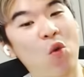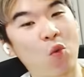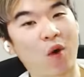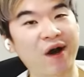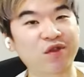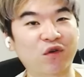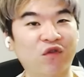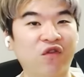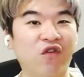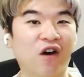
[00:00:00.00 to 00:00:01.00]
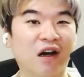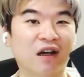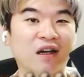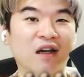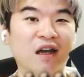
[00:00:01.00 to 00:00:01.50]
Why the fuck
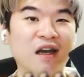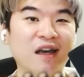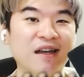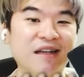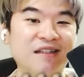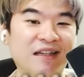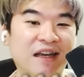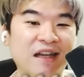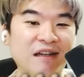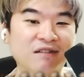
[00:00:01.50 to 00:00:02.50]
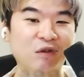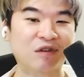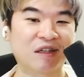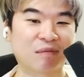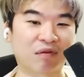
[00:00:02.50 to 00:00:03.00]
is it hitting so
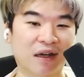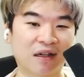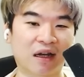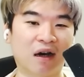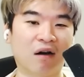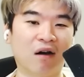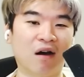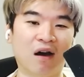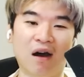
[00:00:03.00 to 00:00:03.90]
deep right now?